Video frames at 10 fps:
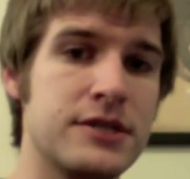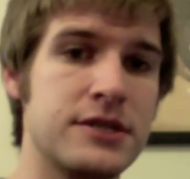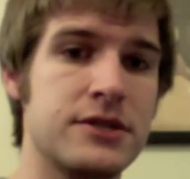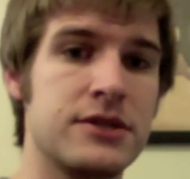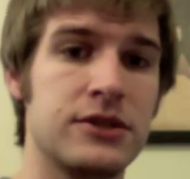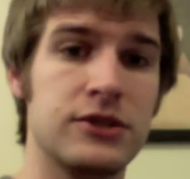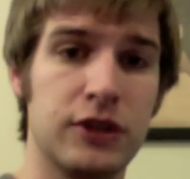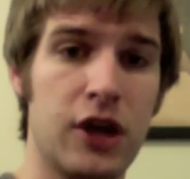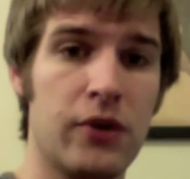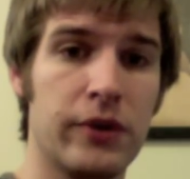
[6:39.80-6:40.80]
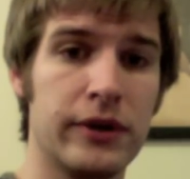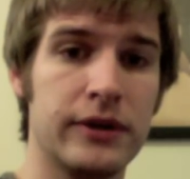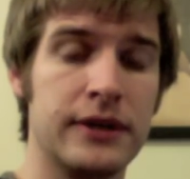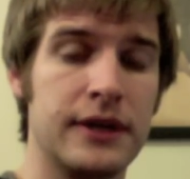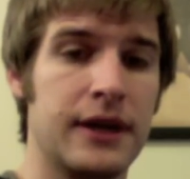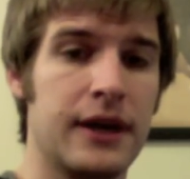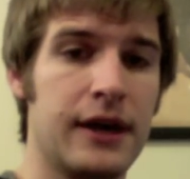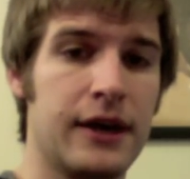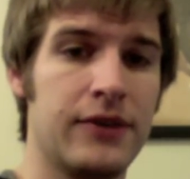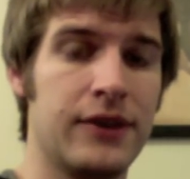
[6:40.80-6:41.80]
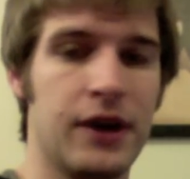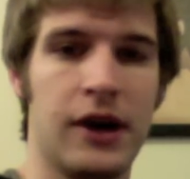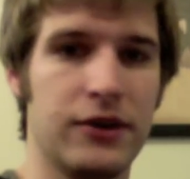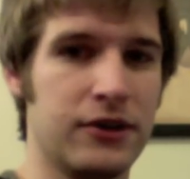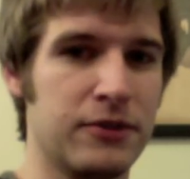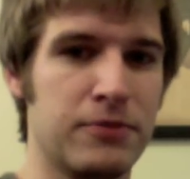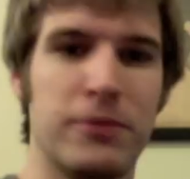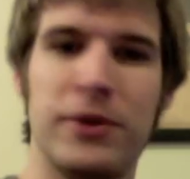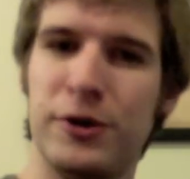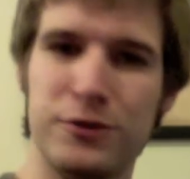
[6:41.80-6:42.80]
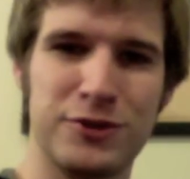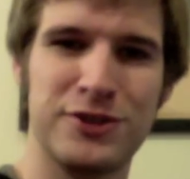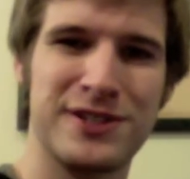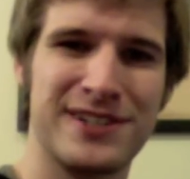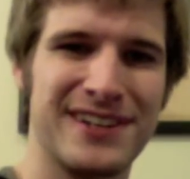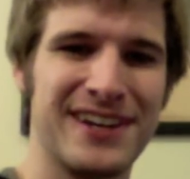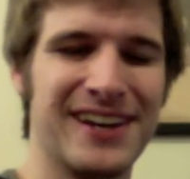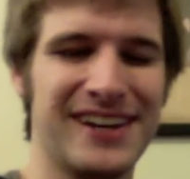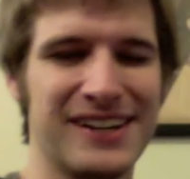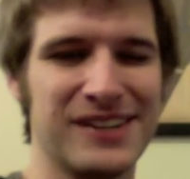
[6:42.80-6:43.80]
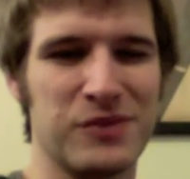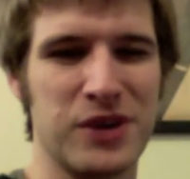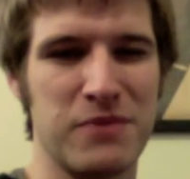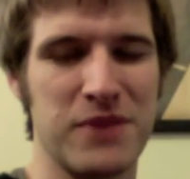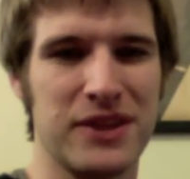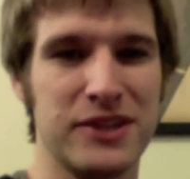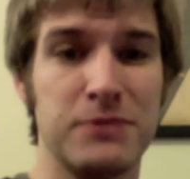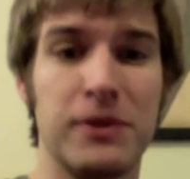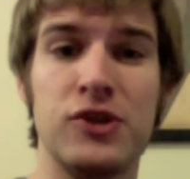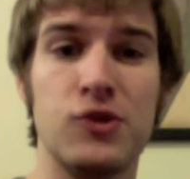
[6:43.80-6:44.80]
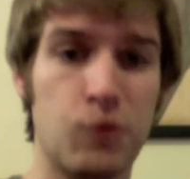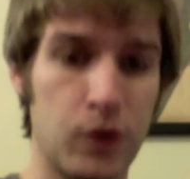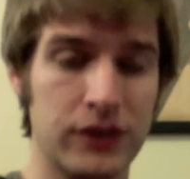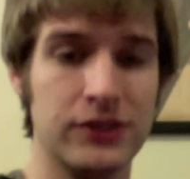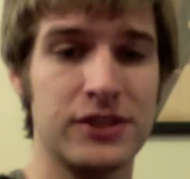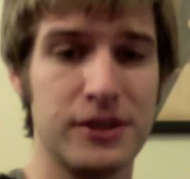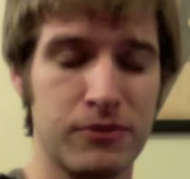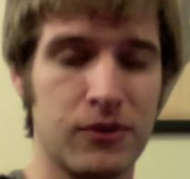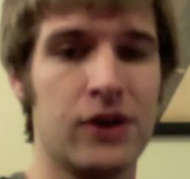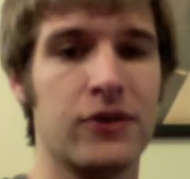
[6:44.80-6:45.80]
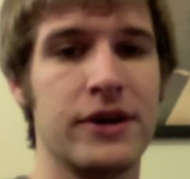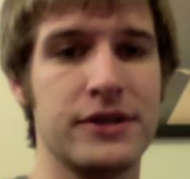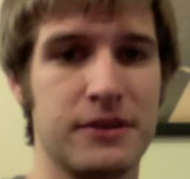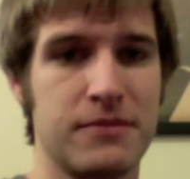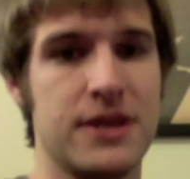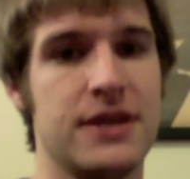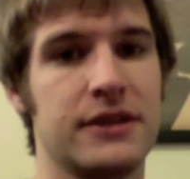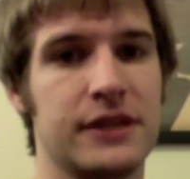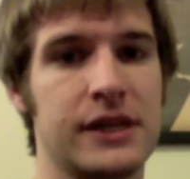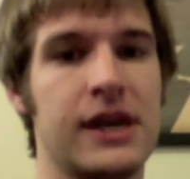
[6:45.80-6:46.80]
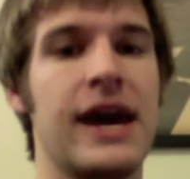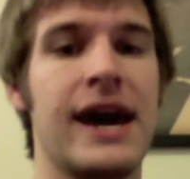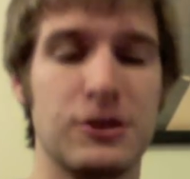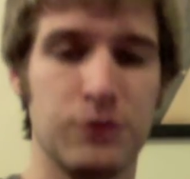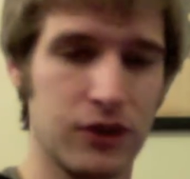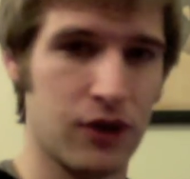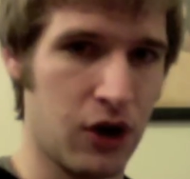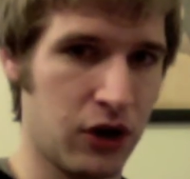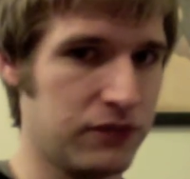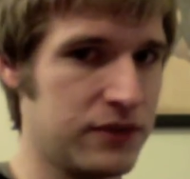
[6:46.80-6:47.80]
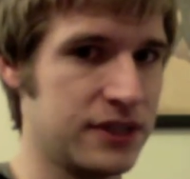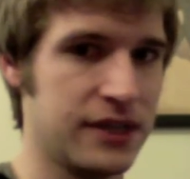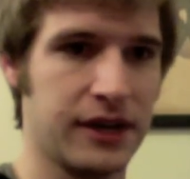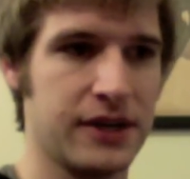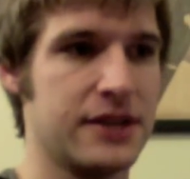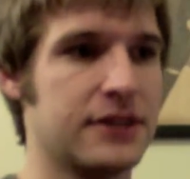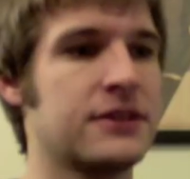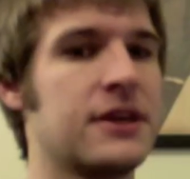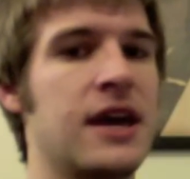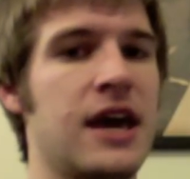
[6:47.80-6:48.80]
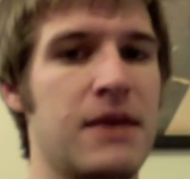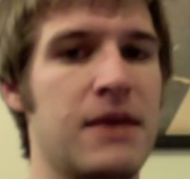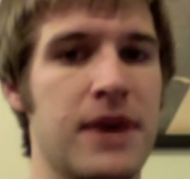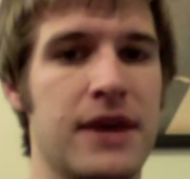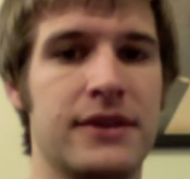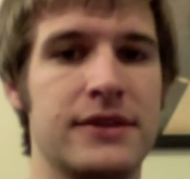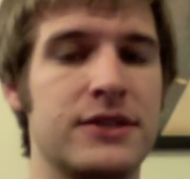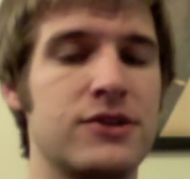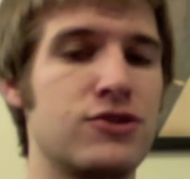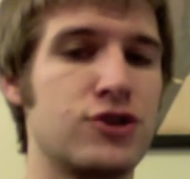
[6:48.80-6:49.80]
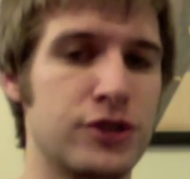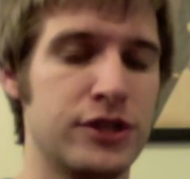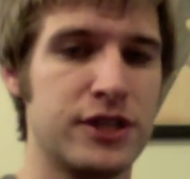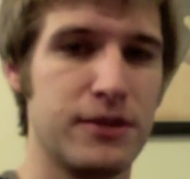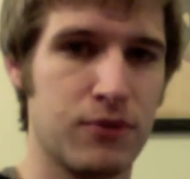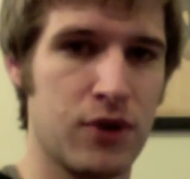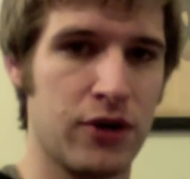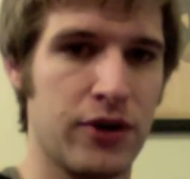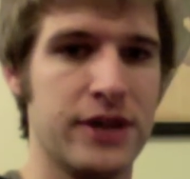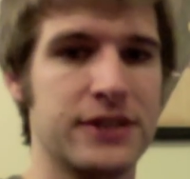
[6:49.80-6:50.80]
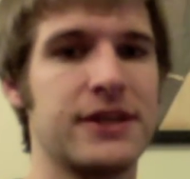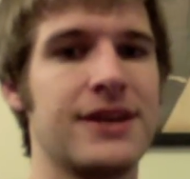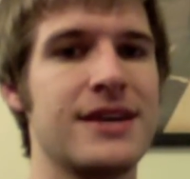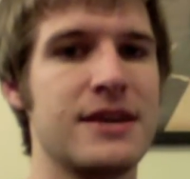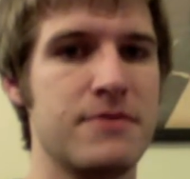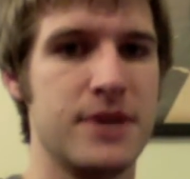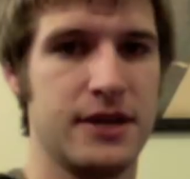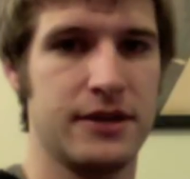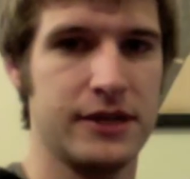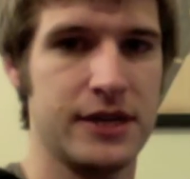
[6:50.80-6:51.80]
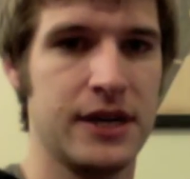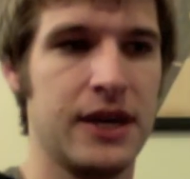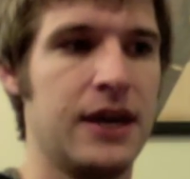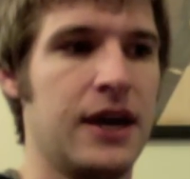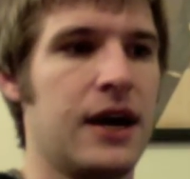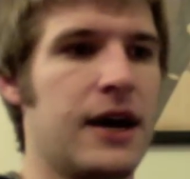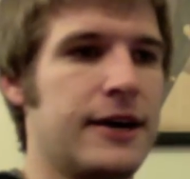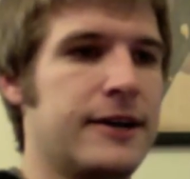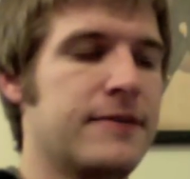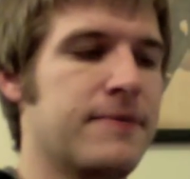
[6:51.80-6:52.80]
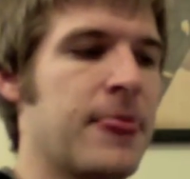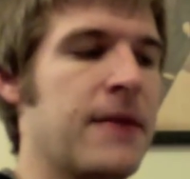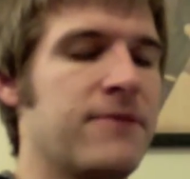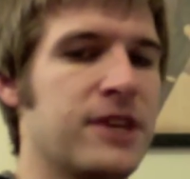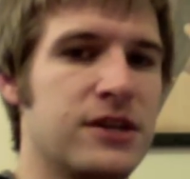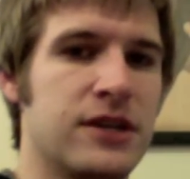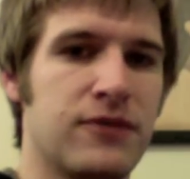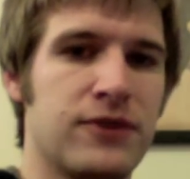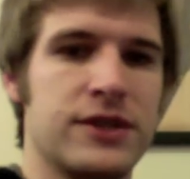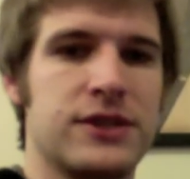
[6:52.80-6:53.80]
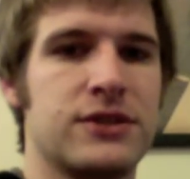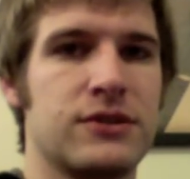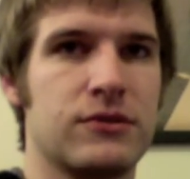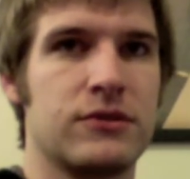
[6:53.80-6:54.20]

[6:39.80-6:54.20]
is slower than other proposed reading methods, but you will see progress immediately. As with all of these techniques and methods, you should see progress immediately. The difference